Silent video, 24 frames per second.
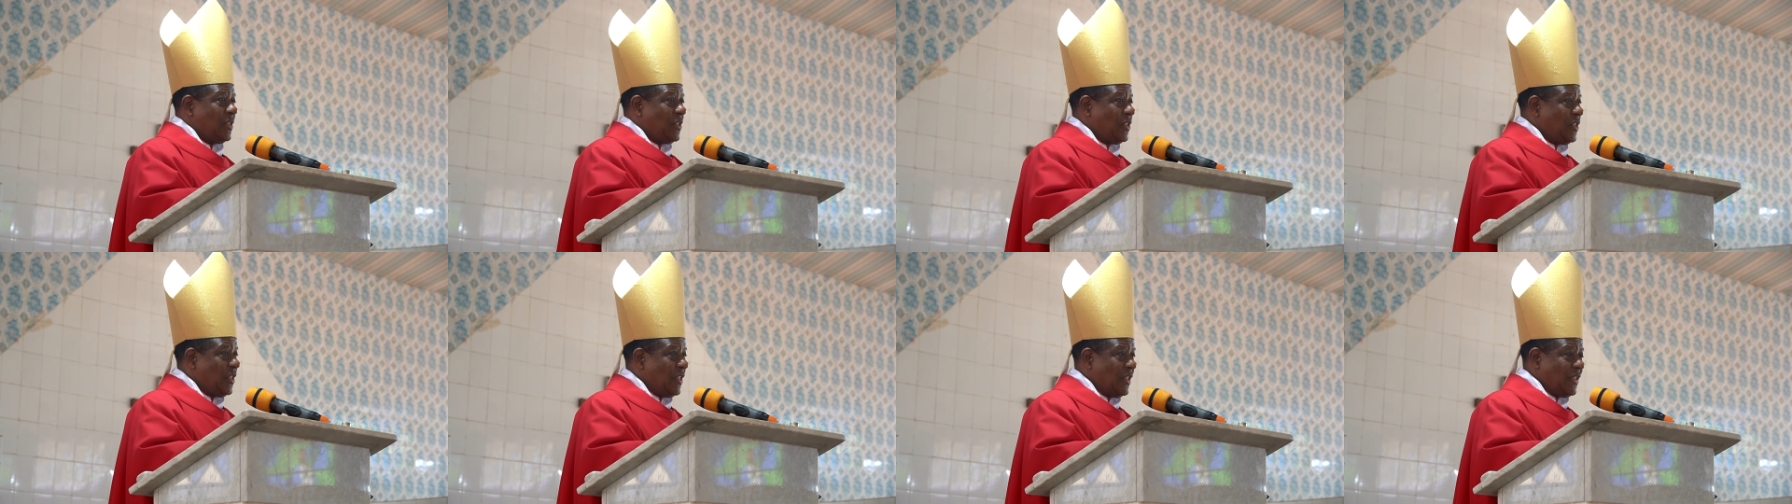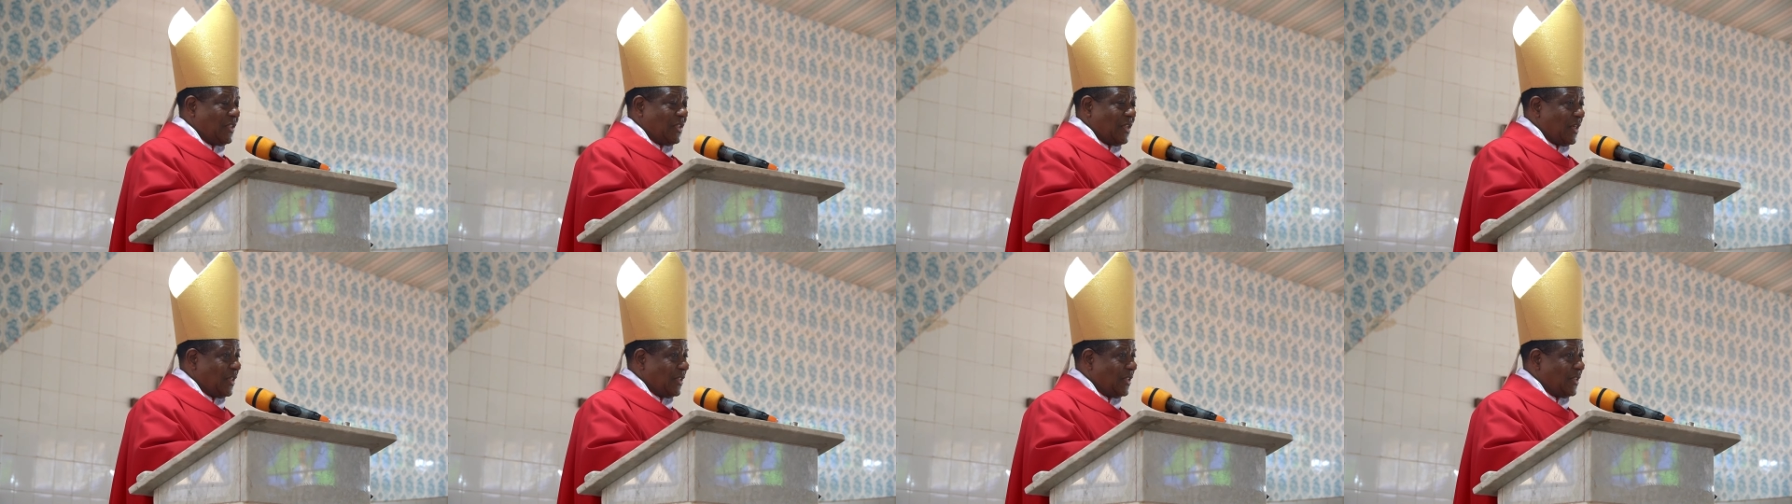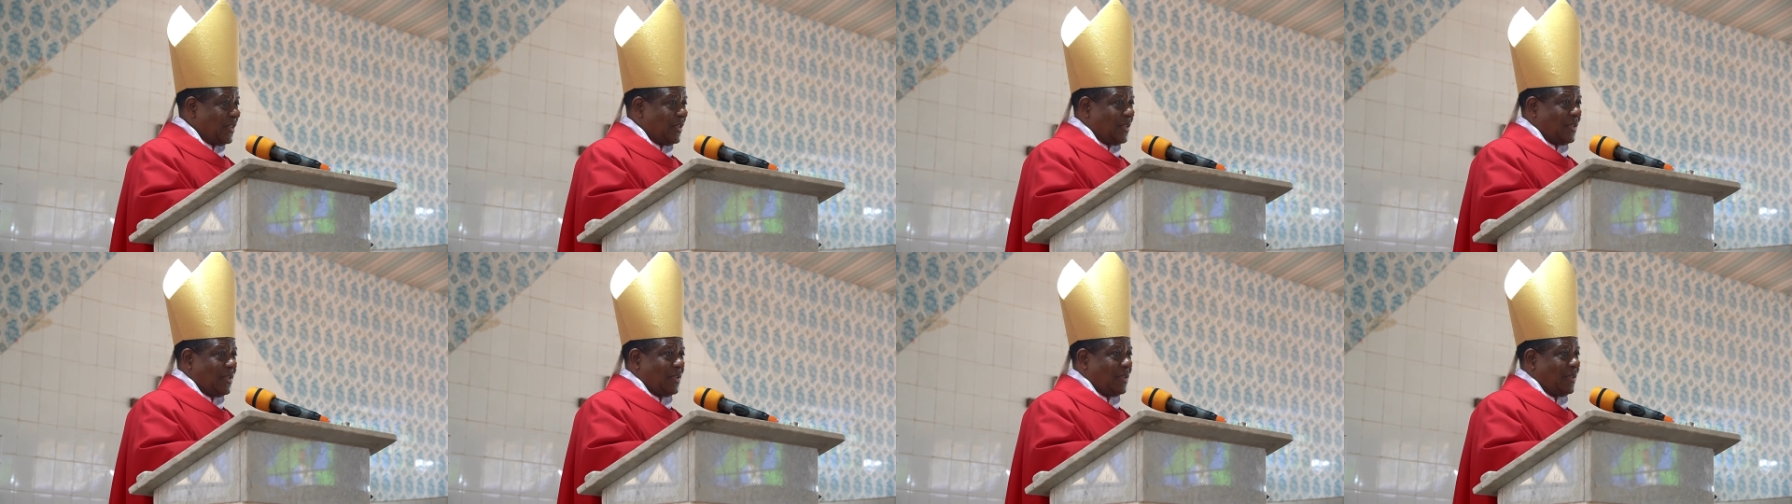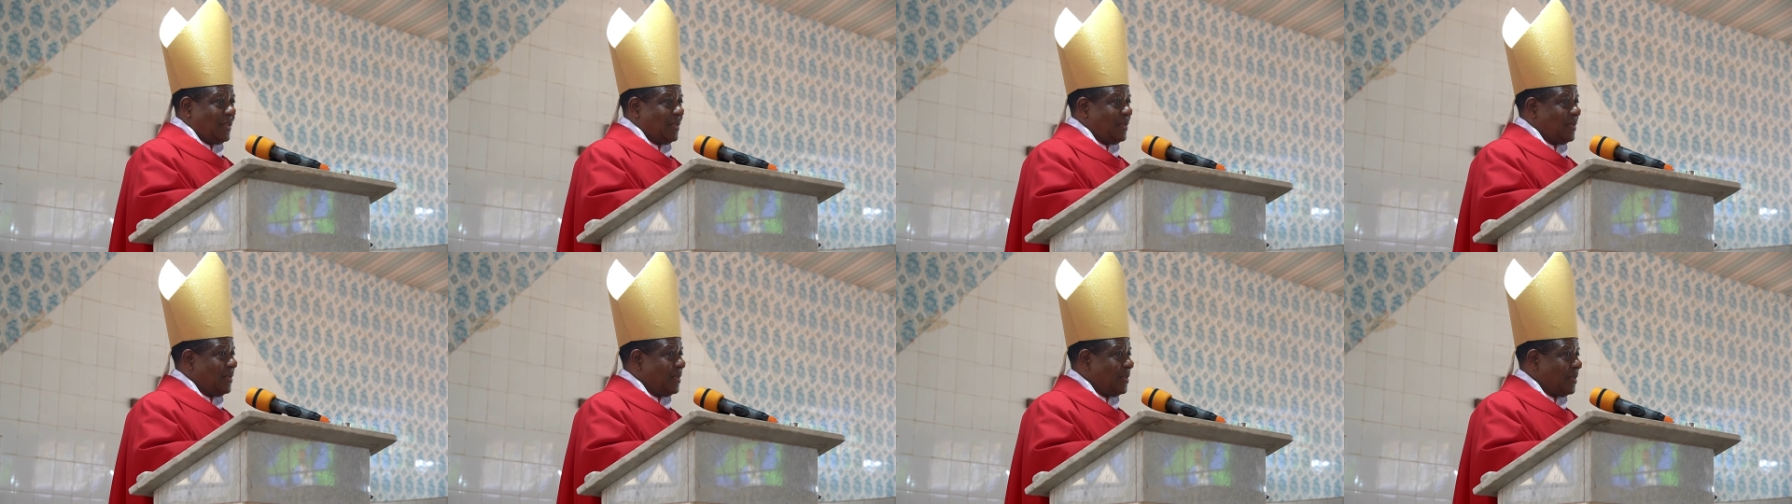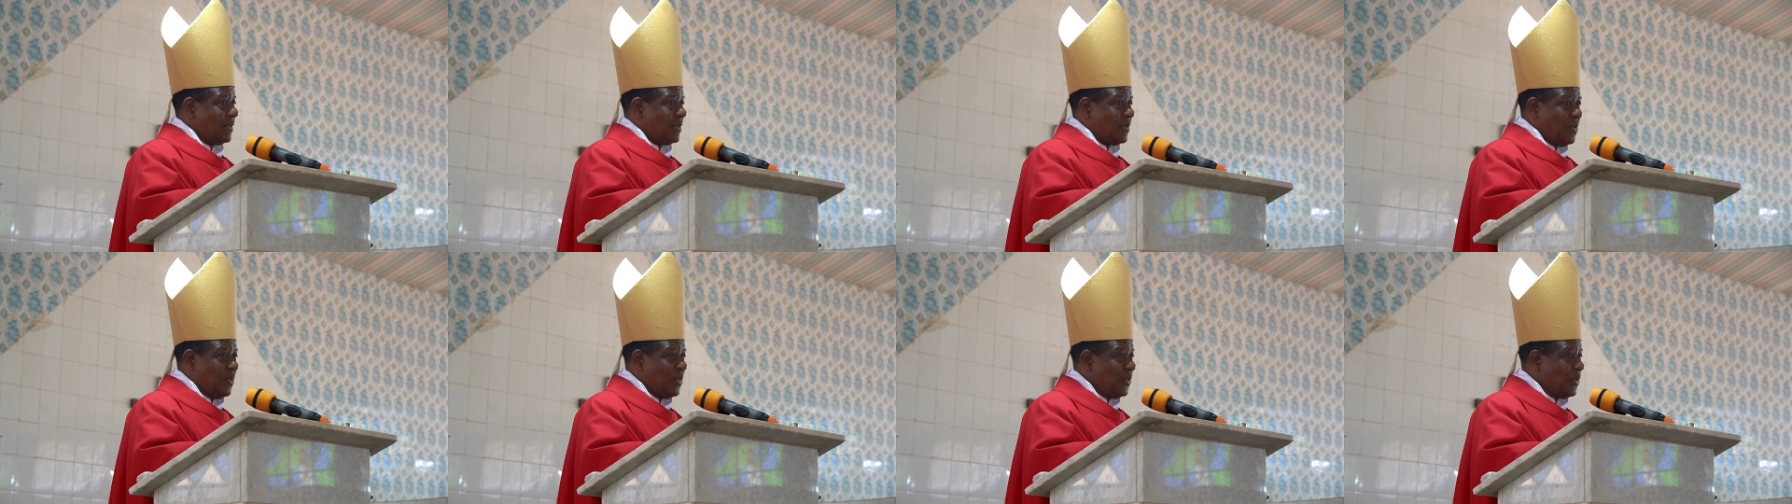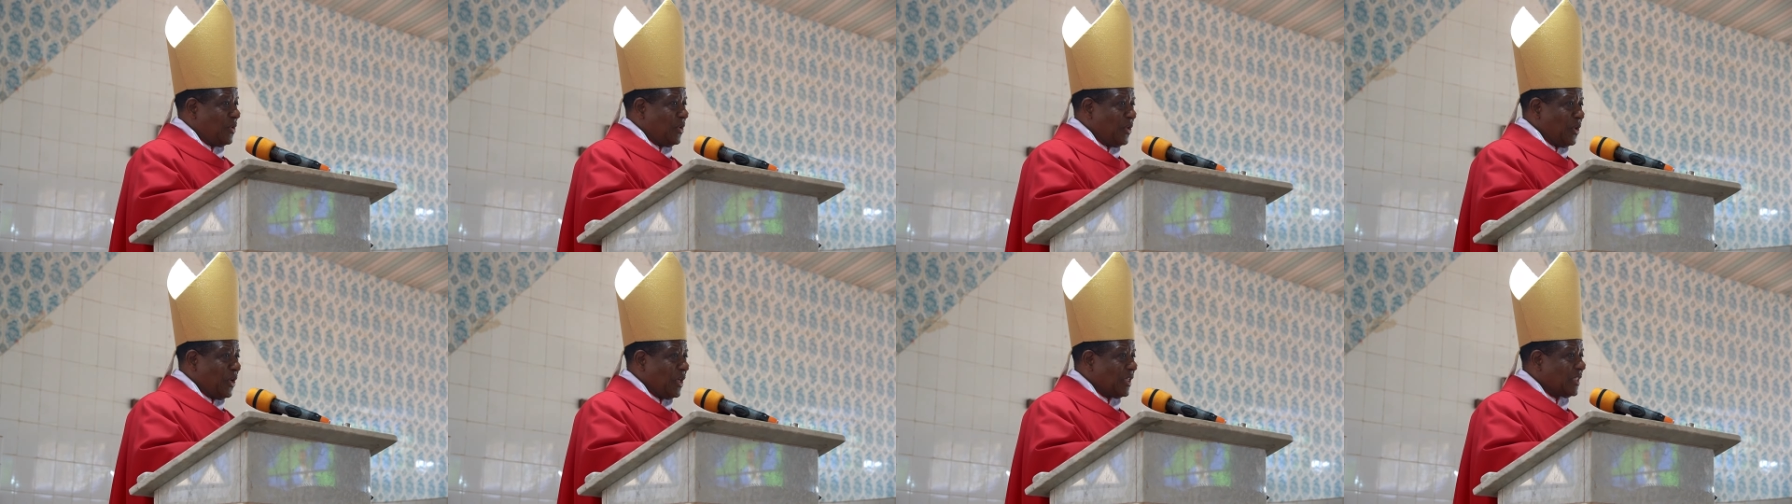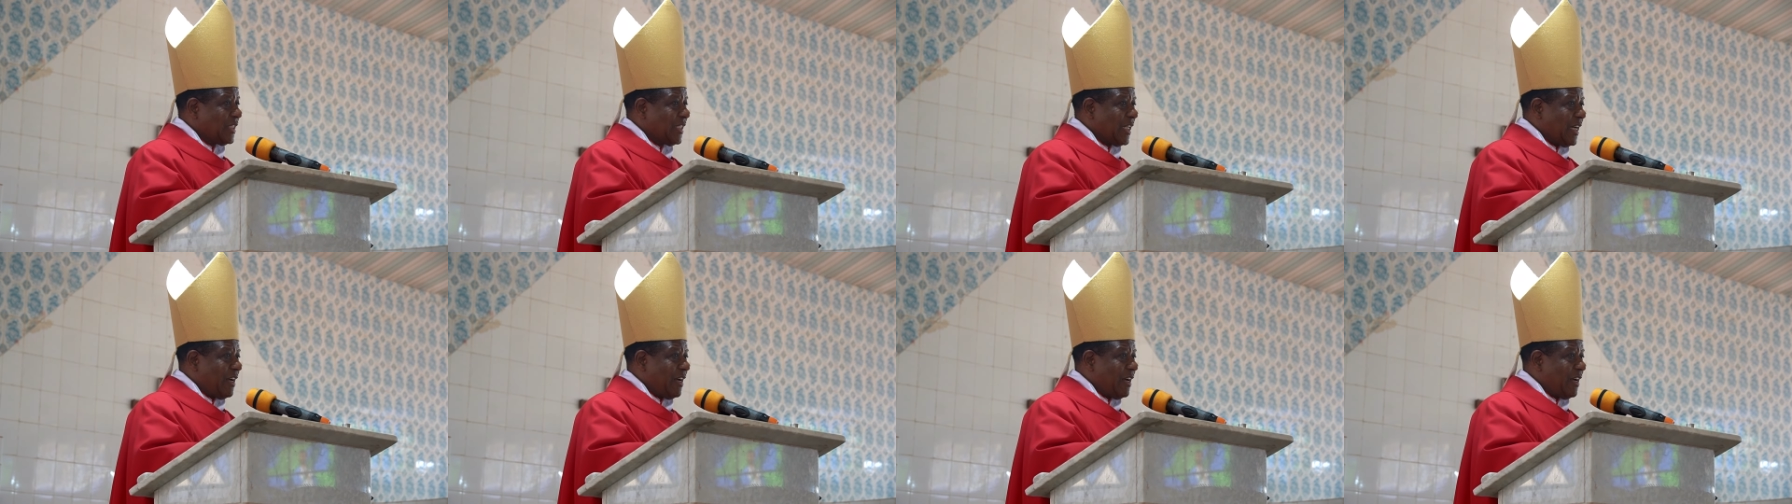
Jesus could not